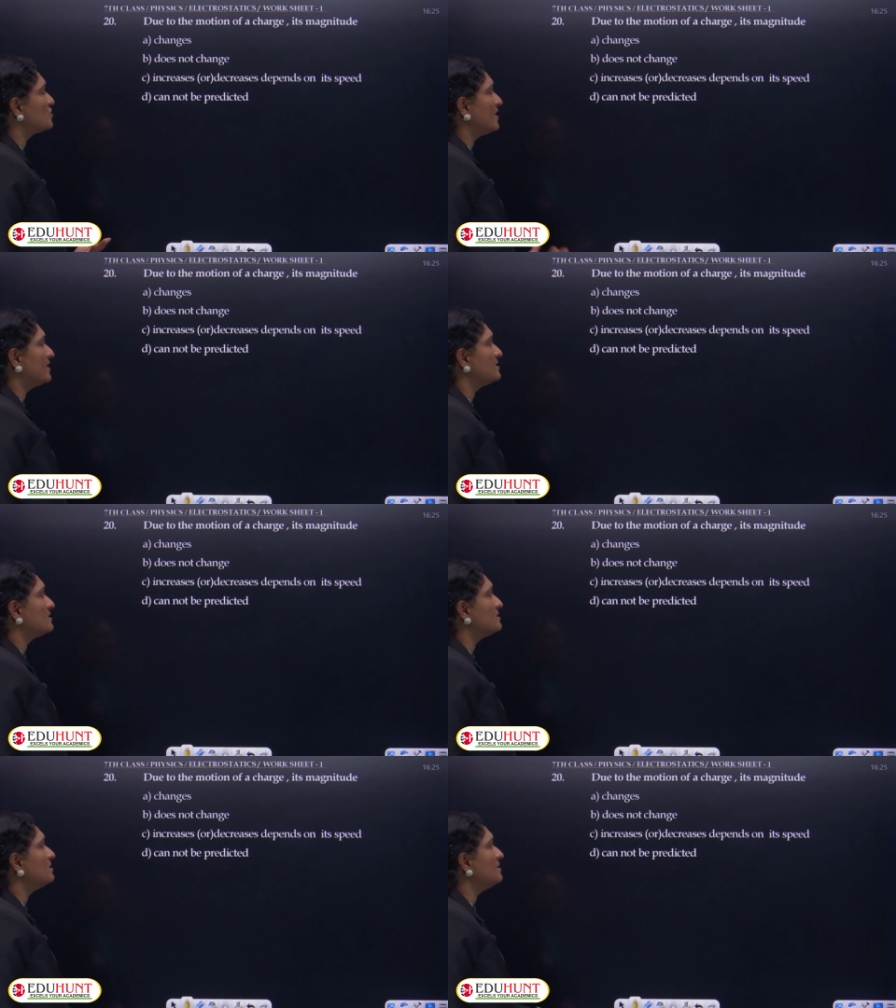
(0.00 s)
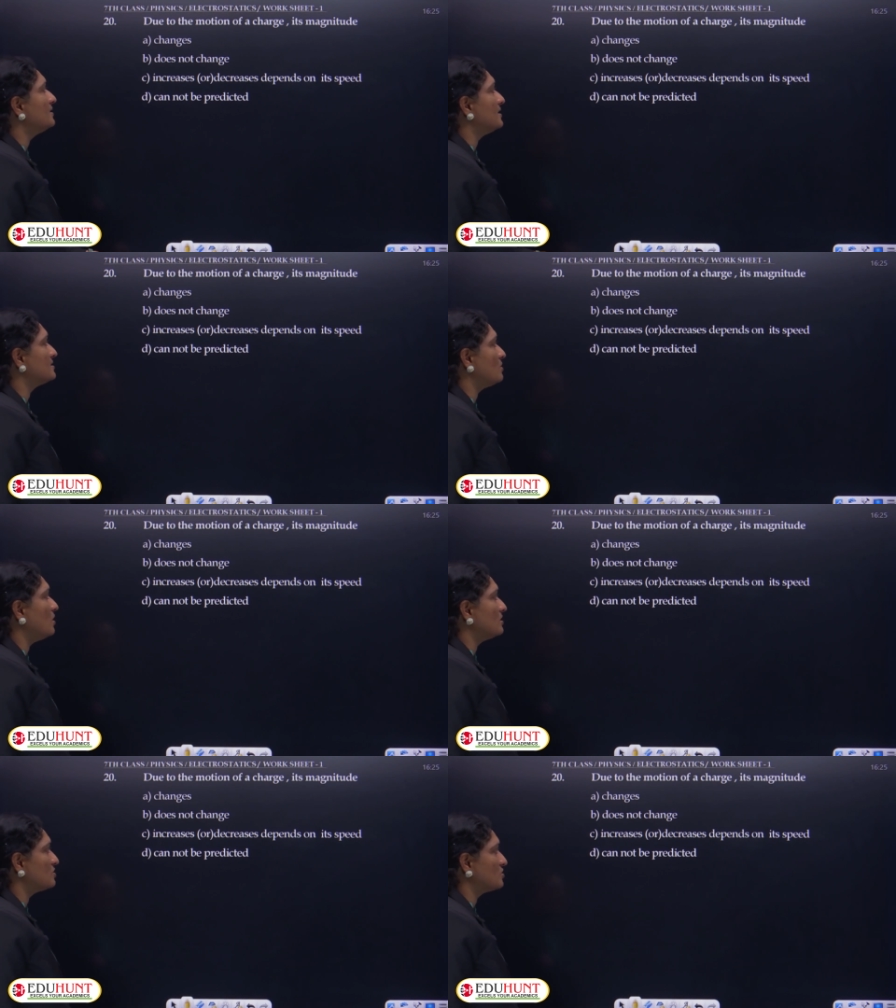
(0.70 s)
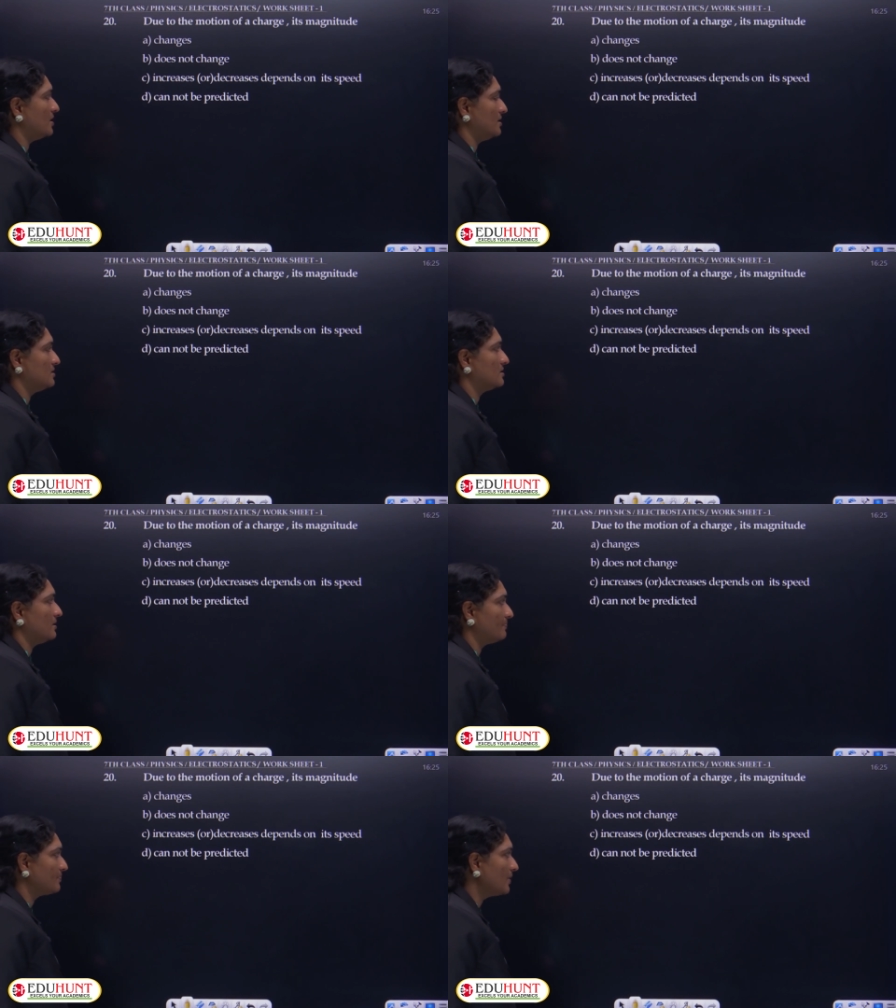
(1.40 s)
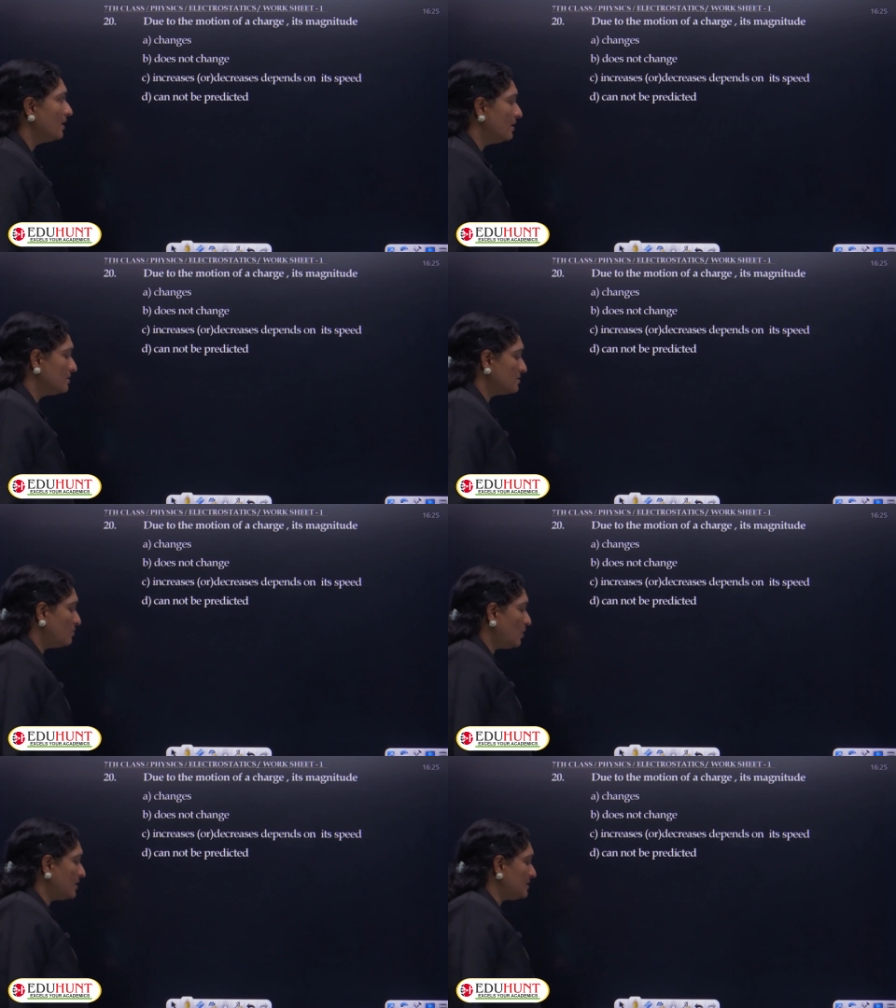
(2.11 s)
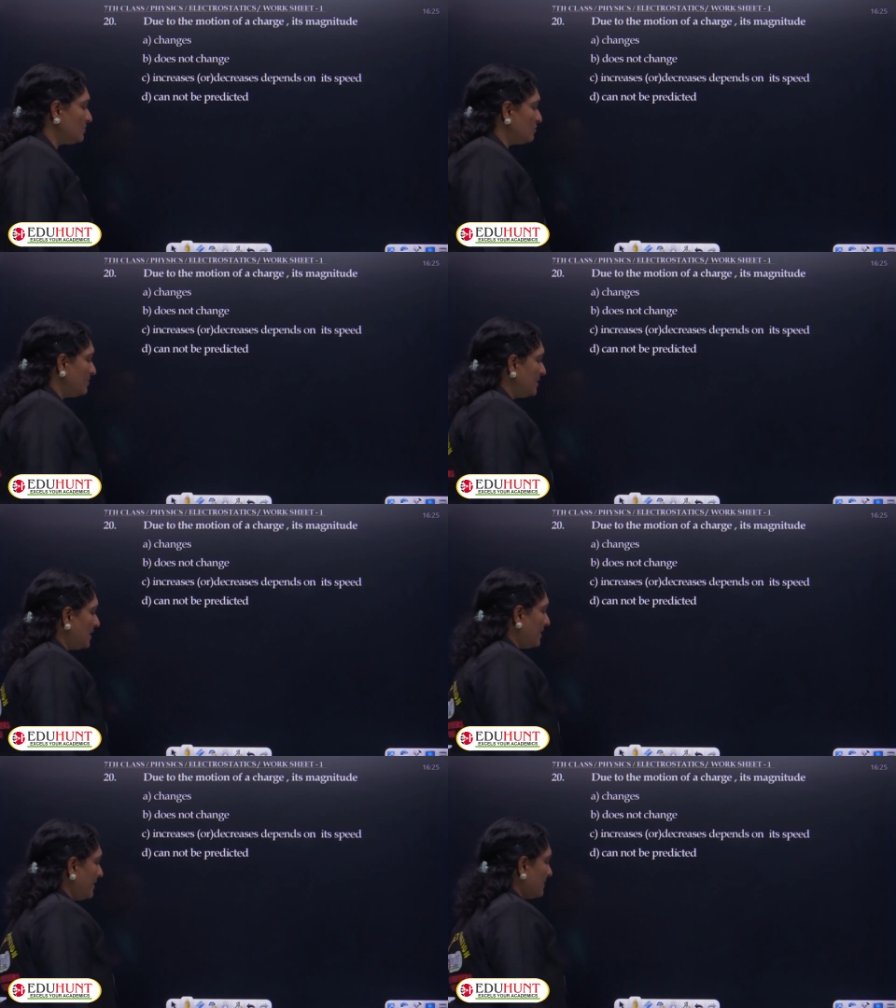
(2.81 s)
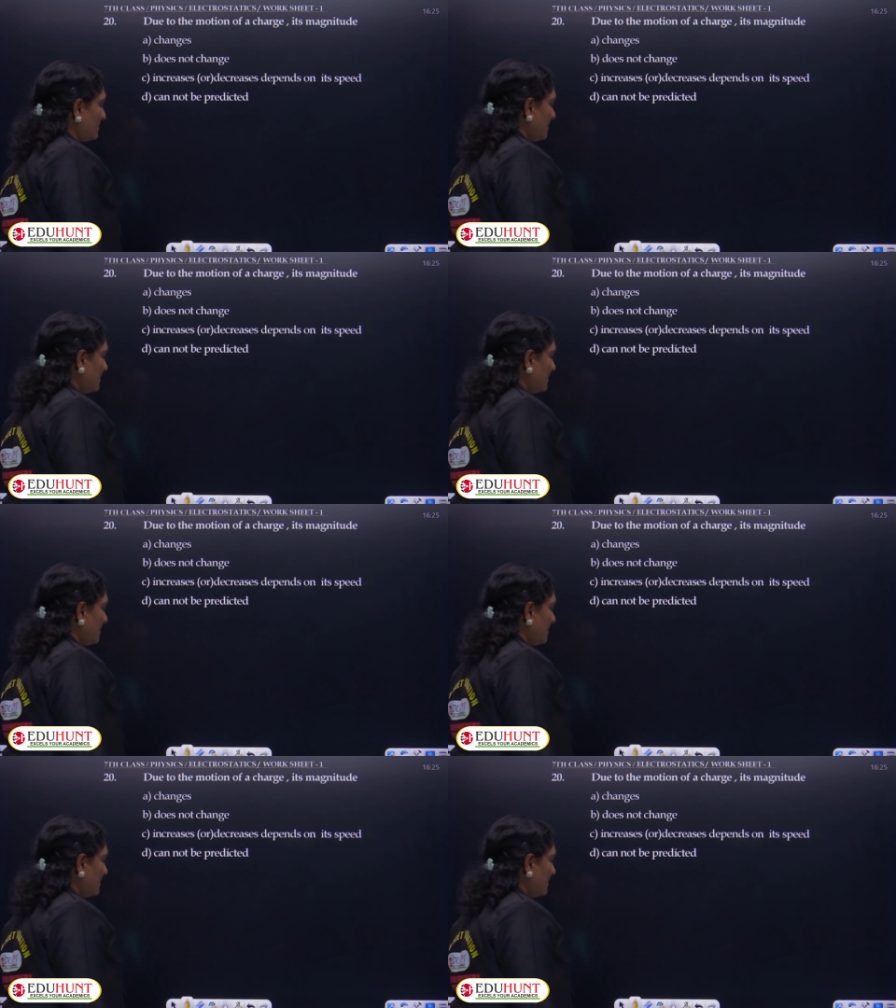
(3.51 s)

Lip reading: changes or does not change? So, what would be the correct